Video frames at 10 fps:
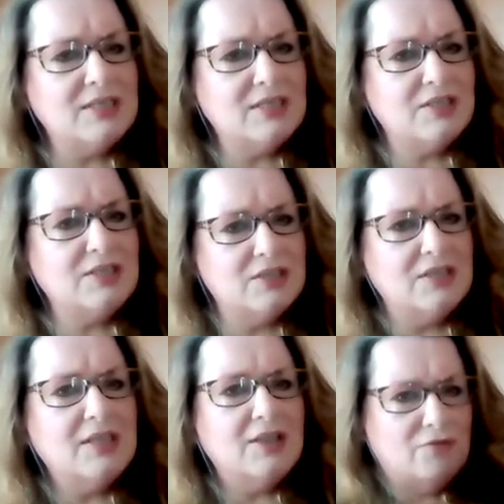To just
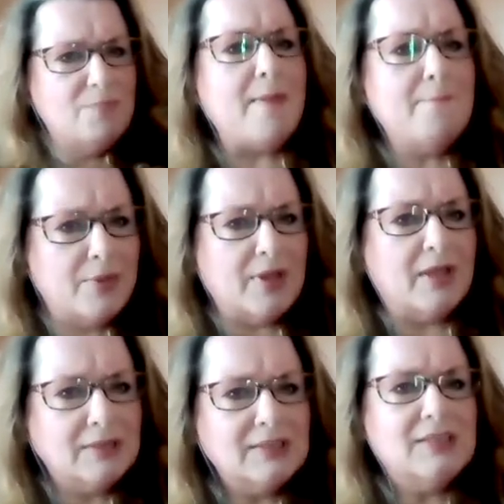remember,
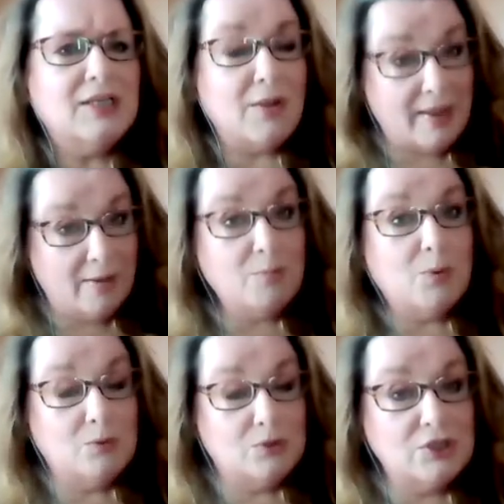you know, how
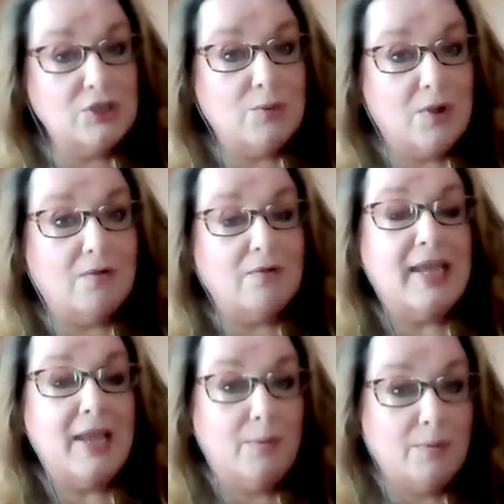important you are and
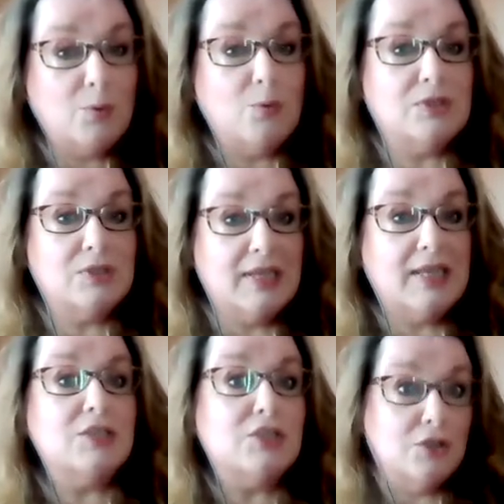how important it
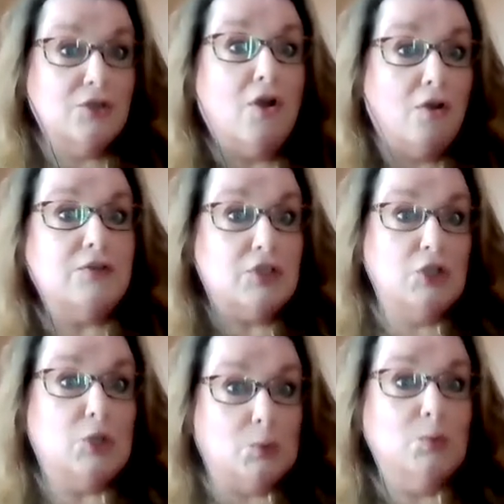is to look after
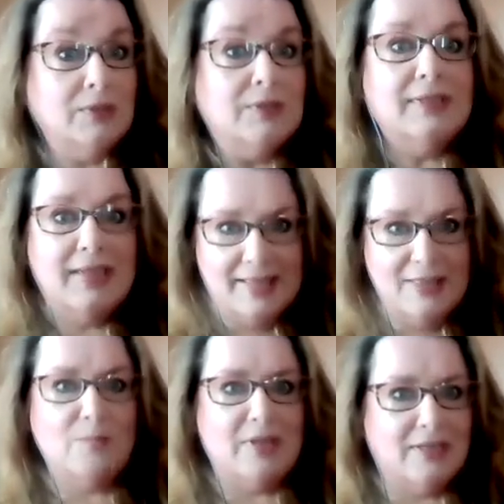you in
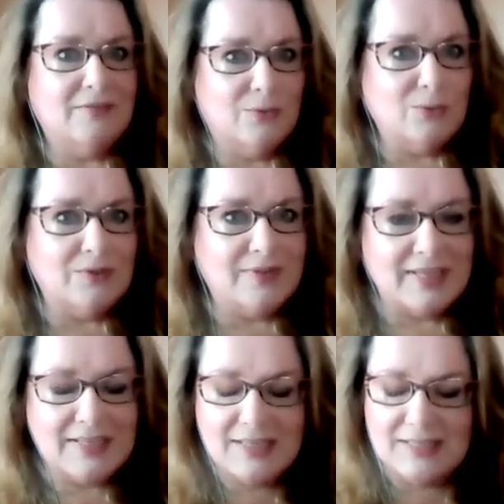the middle of all of
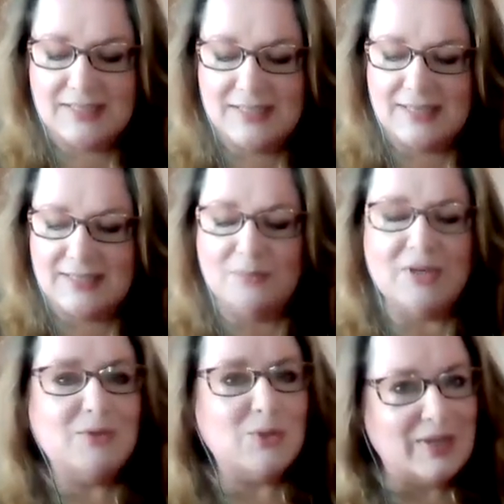this. It's
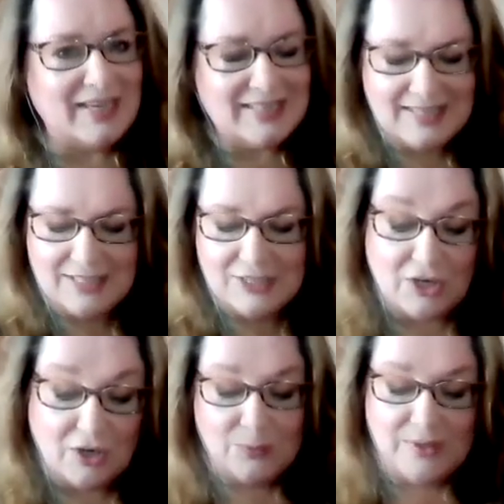sometimes not easy to
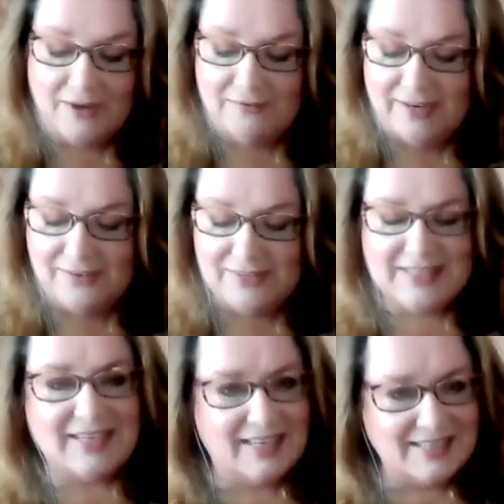juggle that around, isn't it?